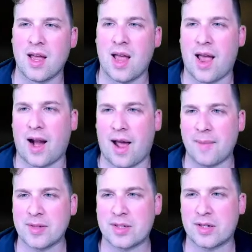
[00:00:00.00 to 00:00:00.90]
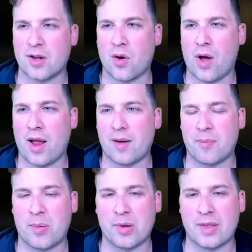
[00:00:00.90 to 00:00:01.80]
And I'm just going to go ahead
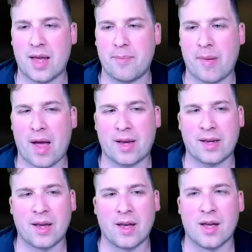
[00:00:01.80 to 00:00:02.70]
and put that back.